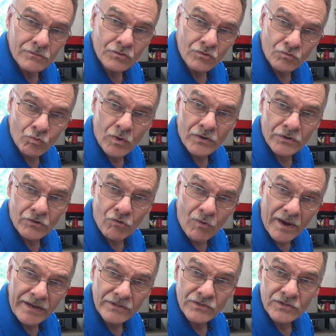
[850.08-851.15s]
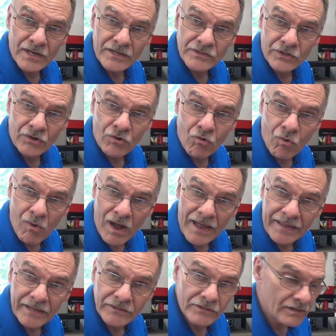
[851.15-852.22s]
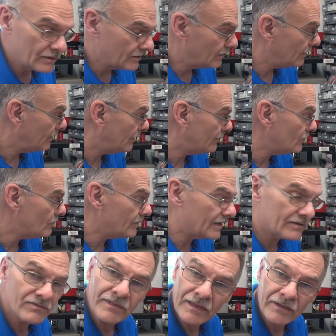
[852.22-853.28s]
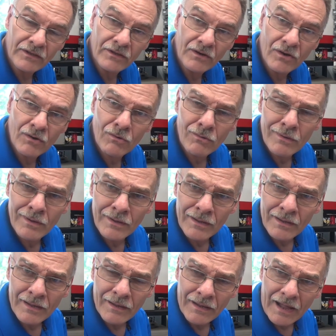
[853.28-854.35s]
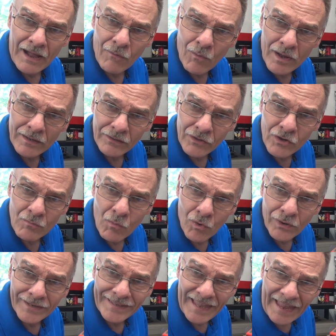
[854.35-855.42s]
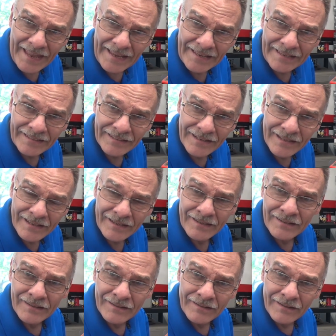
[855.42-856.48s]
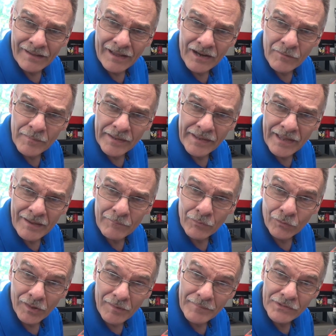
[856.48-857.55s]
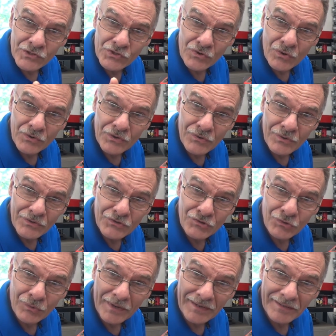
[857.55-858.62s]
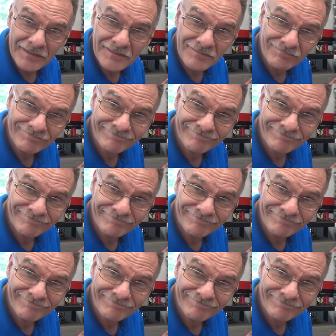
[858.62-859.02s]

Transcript: So it's working great, it's nice and quiet. And you may think, you know, I want a little more gain out of my amp. Well, let me show you a trick.